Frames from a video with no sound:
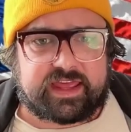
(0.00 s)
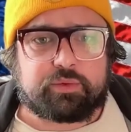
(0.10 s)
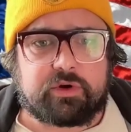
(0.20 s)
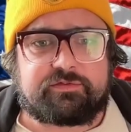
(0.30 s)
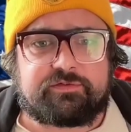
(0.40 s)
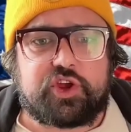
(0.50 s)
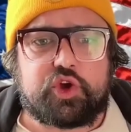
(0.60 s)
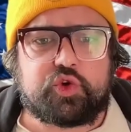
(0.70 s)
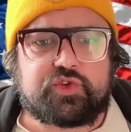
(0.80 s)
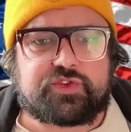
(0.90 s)
he
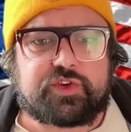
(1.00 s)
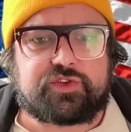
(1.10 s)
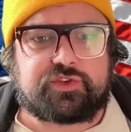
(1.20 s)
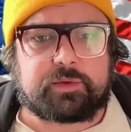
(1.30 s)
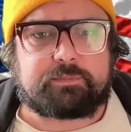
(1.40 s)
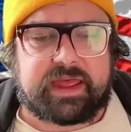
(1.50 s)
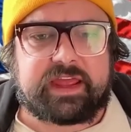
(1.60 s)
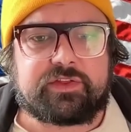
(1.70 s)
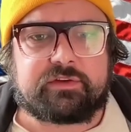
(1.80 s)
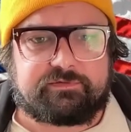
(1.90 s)
refused to
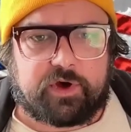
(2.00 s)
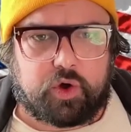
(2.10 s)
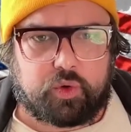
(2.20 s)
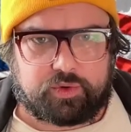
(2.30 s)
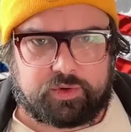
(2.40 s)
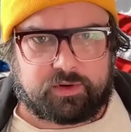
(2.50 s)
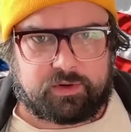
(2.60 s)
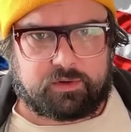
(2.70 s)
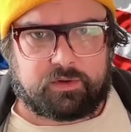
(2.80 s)
ping the phone.